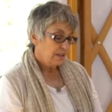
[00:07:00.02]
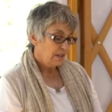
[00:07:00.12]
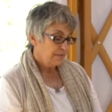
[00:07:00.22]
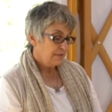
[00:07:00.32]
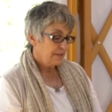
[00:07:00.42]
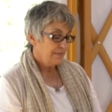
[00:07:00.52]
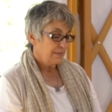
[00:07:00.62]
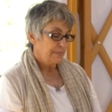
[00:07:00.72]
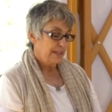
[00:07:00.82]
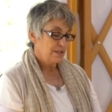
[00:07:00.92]
cover
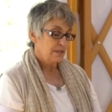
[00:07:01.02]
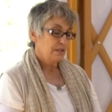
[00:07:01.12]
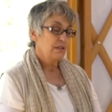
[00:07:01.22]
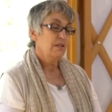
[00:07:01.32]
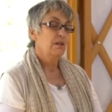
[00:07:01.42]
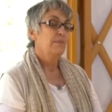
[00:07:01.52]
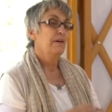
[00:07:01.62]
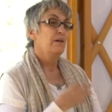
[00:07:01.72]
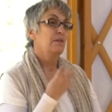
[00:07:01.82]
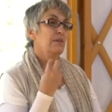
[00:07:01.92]
information
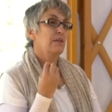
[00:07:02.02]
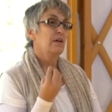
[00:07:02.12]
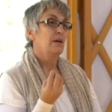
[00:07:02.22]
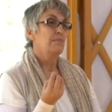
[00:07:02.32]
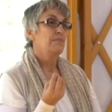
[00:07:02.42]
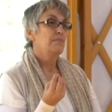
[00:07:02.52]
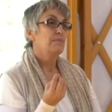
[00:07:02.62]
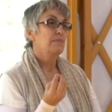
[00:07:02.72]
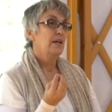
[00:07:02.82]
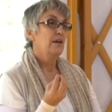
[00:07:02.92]
about um,
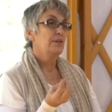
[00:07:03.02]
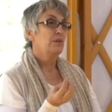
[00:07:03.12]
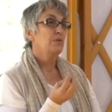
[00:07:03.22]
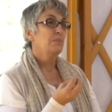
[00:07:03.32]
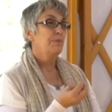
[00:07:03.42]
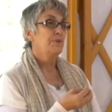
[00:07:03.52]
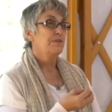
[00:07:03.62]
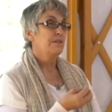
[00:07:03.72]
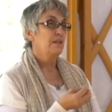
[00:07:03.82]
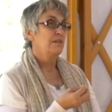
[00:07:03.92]
how yoga
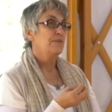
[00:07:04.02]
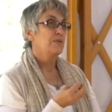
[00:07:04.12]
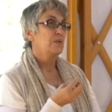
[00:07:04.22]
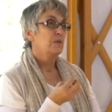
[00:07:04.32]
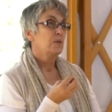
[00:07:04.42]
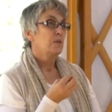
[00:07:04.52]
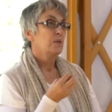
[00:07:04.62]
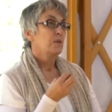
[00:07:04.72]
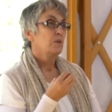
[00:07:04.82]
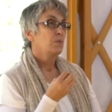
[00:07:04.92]
perceives
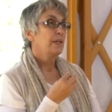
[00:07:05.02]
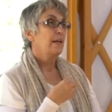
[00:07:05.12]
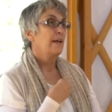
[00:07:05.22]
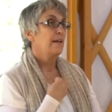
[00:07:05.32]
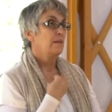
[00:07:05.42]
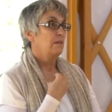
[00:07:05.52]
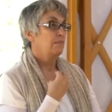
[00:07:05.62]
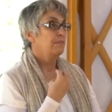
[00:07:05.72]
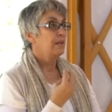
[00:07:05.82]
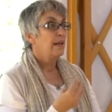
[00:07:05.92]
we
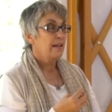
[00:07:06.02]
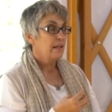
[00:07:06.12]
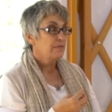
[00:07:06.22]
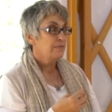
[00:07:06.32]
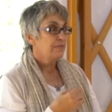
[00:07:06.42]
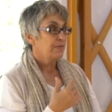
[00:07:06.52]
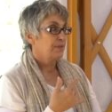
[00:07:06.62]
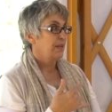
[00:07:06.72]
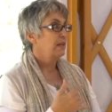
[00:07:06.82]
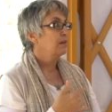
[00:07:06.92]
can behave,
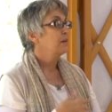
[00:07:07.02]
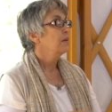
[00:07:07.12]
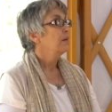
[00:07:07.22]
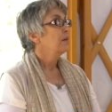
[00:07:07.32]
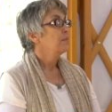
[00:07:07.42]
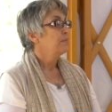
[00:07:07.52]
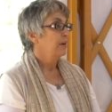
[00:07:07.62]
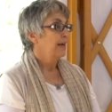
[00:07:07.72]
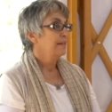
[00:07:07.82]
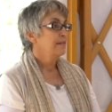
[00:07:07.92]
think,
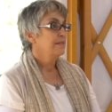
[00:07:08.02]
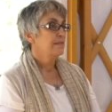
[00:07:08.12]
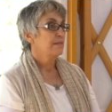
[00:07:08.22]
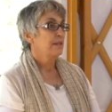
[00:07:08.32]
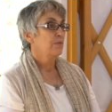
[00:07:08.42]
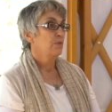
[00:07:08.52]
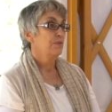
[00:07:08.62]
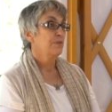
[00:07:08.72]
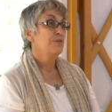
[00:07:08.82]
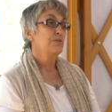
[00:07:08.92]
practice in
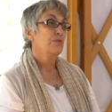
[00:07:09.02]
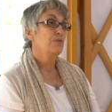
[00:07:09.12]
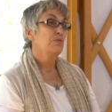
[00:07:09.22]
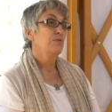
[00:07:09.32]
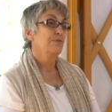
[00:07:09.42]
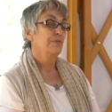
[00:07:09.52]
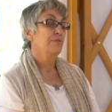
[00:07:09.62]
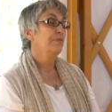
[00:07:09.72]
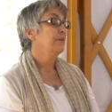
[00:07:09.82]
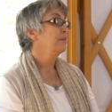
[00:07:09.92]
order to
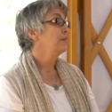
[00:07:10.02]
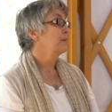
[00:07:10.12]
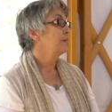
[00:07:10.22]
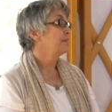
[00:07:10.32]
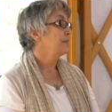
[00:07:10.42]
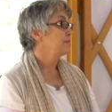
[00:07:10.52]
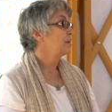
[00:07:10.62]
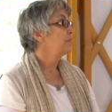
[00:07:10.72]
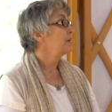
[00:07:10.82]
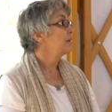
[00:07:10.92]
fulfill uh, the
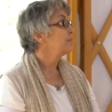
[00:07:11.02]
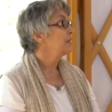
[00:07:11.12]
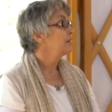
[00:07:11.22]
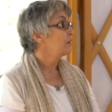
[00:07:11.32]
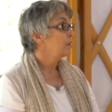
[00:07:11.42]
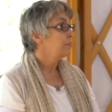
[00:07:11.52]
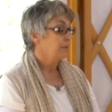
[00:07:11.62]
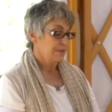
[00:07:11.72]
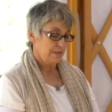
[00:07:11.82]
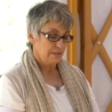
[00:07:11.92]
dharma of being a good
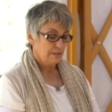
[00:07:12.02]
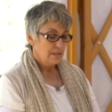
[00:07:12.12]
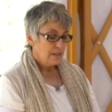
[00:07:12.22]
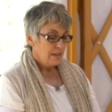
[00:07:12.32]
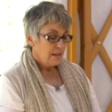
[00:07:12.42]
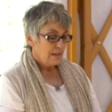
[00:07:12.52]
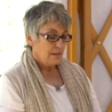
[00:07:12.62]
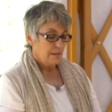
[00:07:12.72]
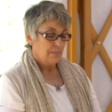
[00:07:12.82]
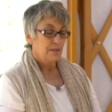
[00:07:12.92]
person um,